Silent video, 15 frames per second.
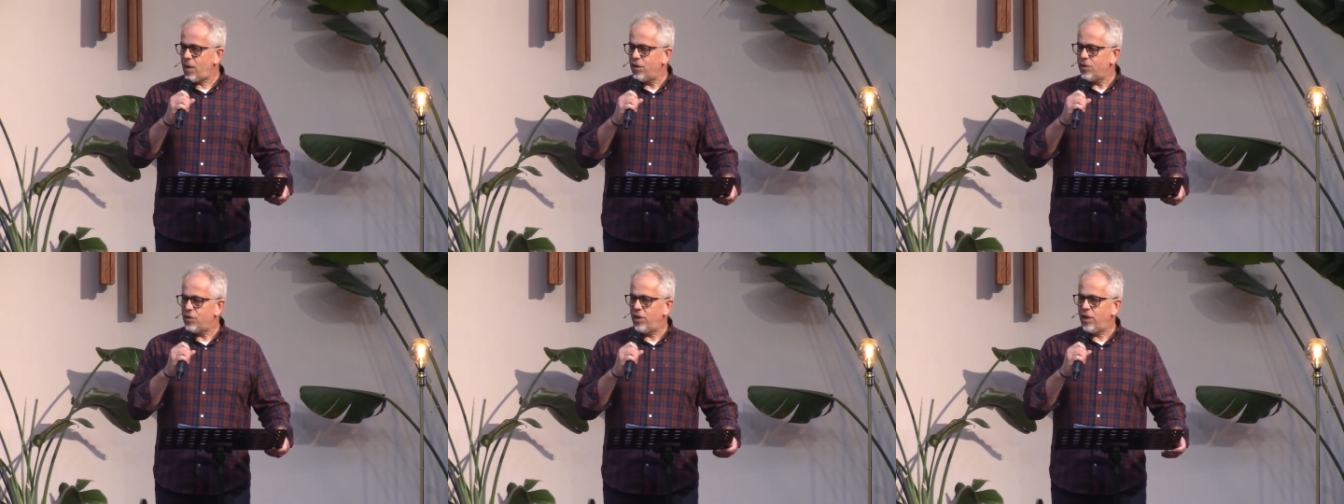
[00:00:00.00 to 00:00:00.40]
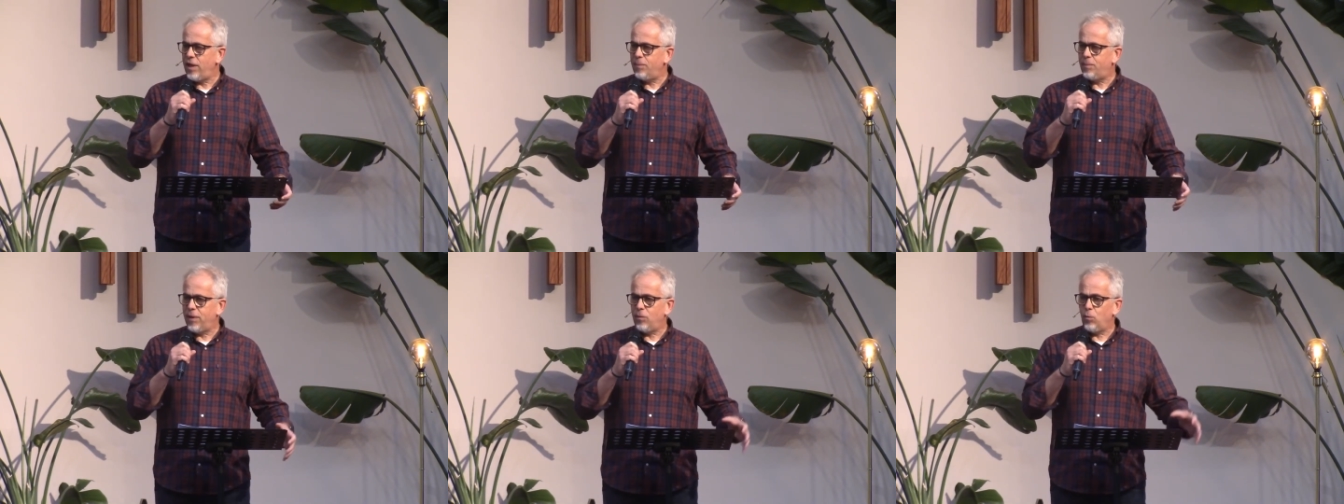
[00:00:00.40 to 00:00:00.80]
So
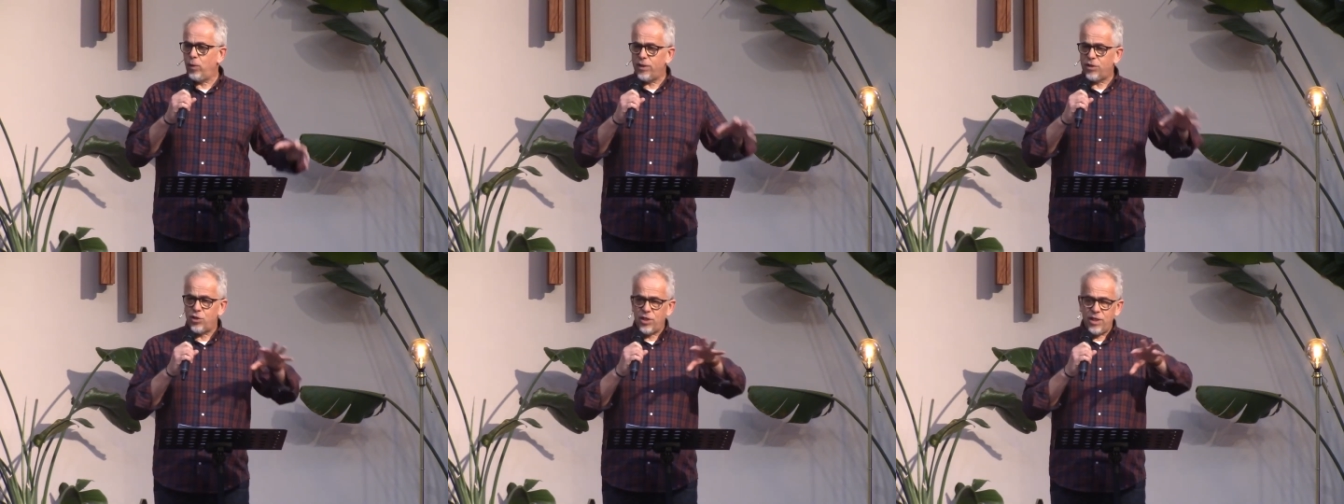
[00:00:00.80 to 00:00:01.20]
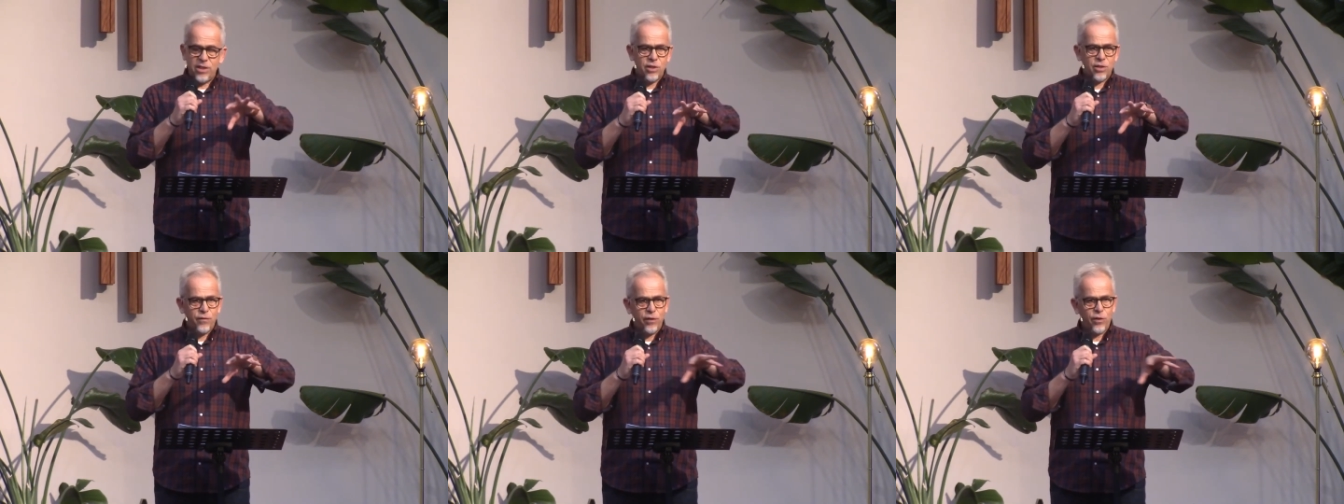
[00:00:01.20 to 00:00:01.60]
he'd been with
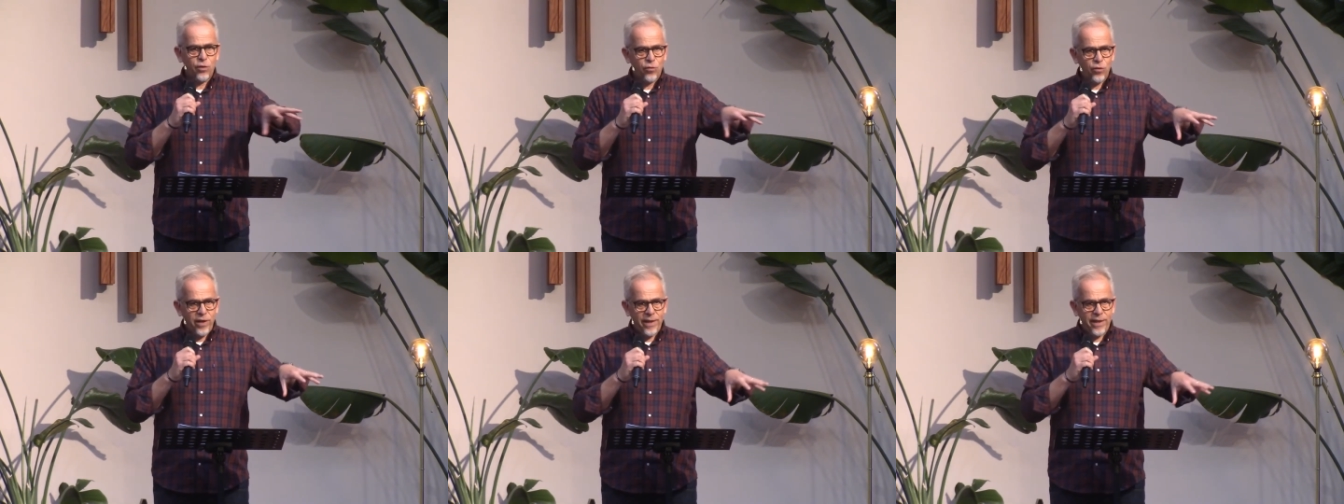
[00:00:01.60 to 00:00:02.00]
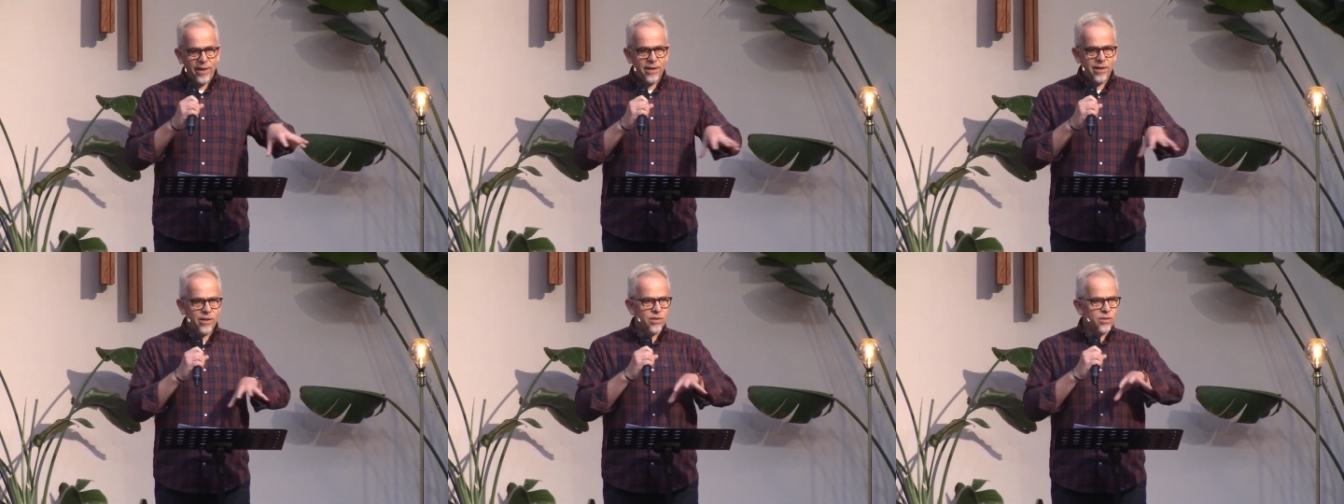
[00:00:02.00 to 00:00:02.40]
Jesus for three
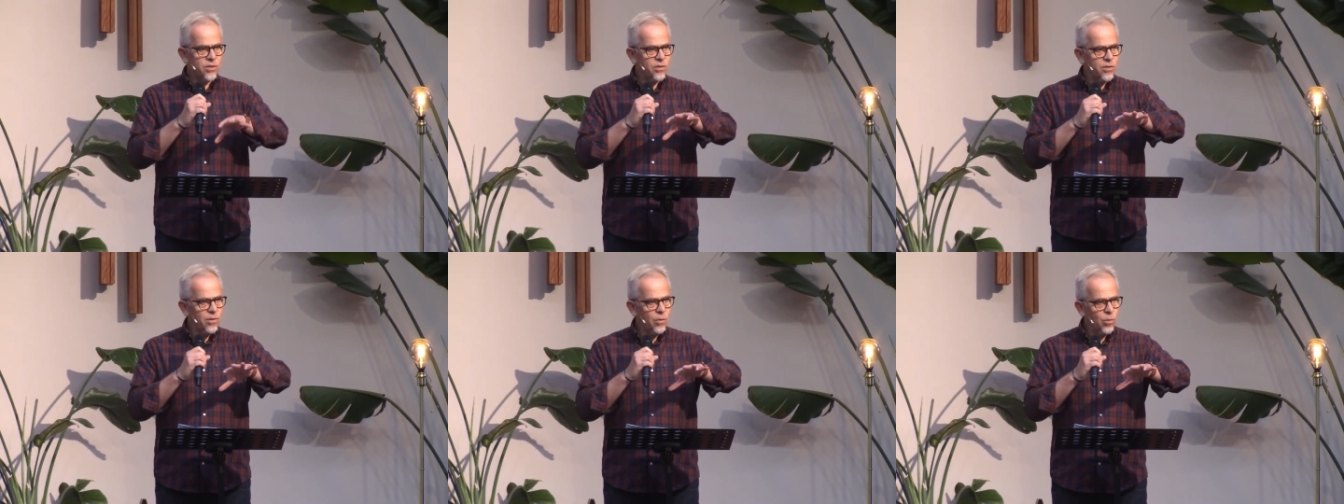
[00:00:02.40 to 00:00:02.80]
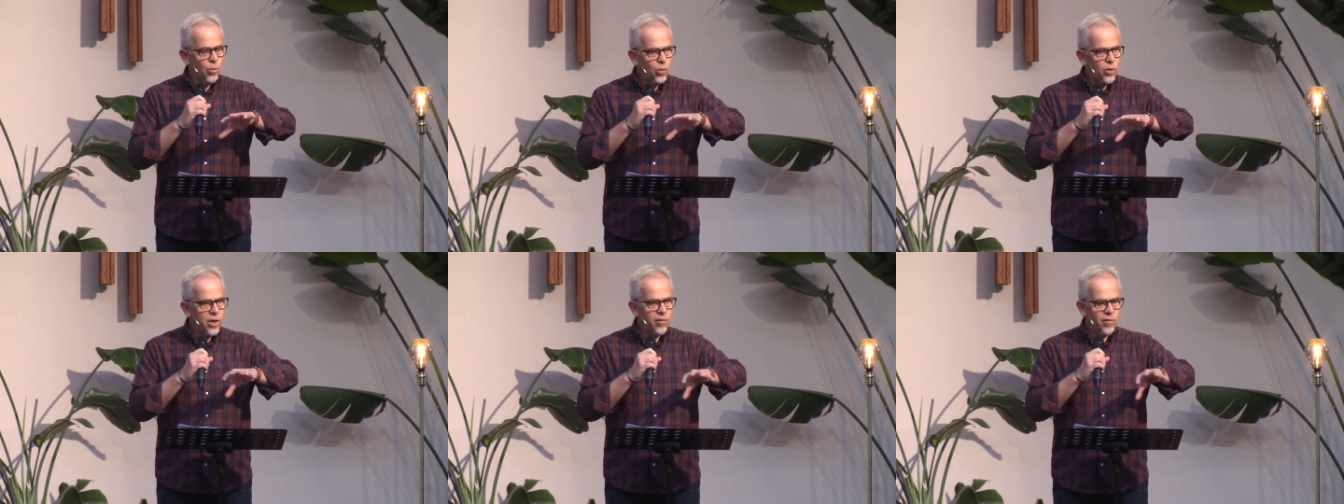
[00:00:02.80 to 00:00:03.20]
years,
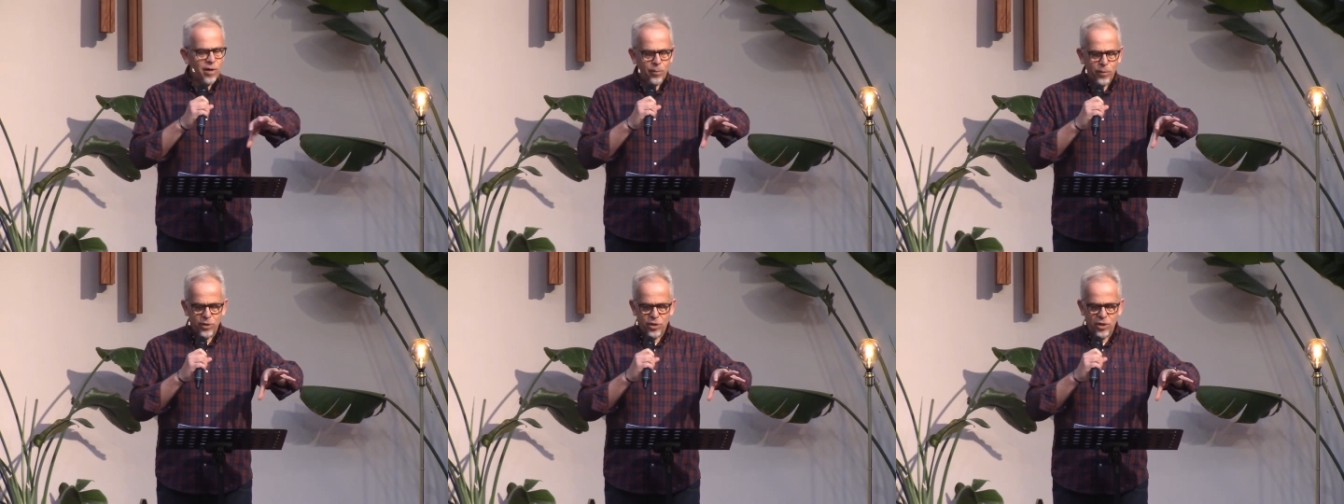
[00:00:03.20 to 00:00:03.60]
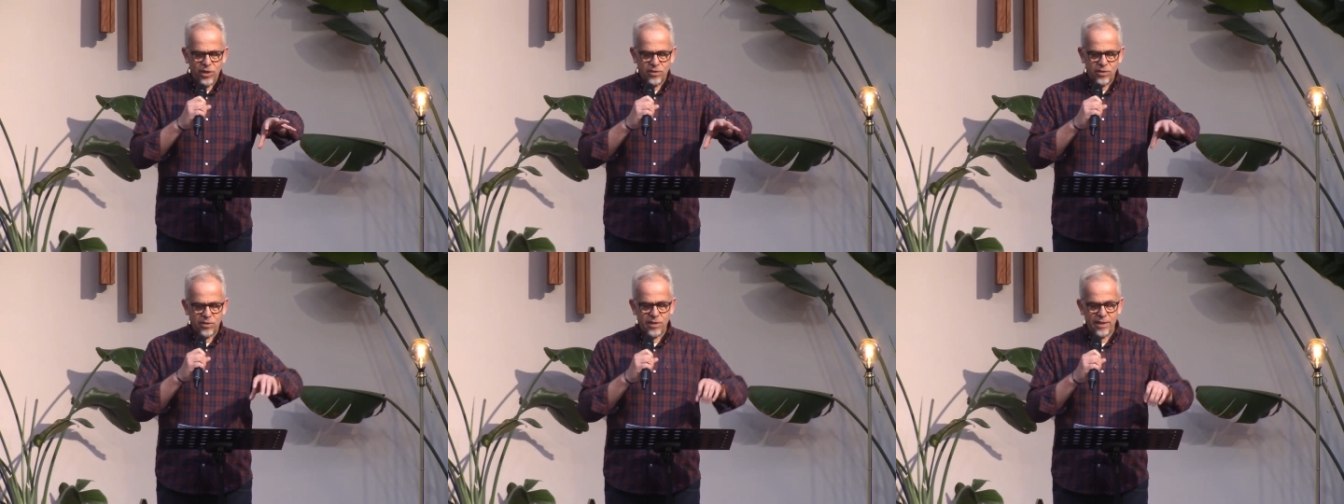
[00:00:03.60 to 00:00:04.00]
walking around with Jesus.